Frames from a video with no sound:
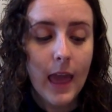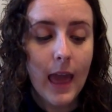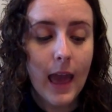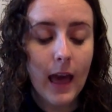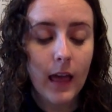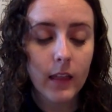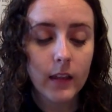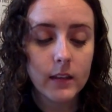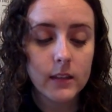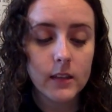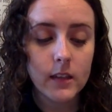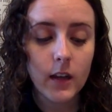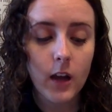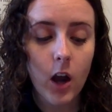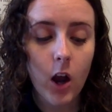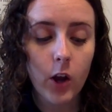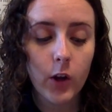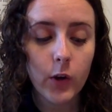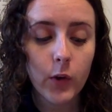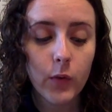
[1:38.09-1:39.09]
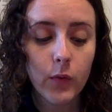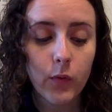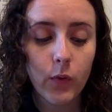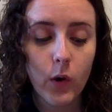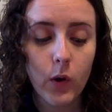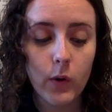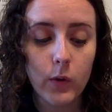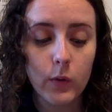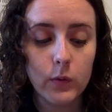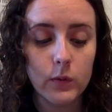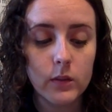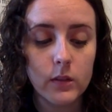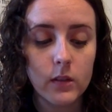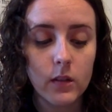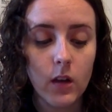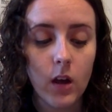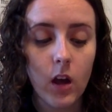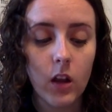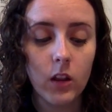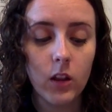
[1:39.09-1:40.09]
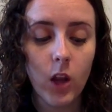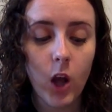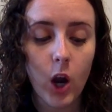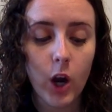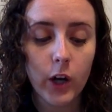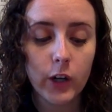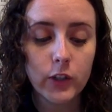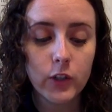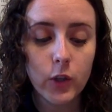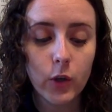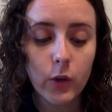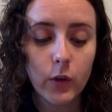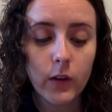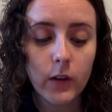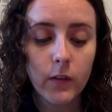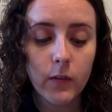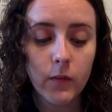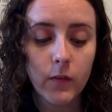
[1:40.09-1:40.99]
Alex and Connor froze. A large hooded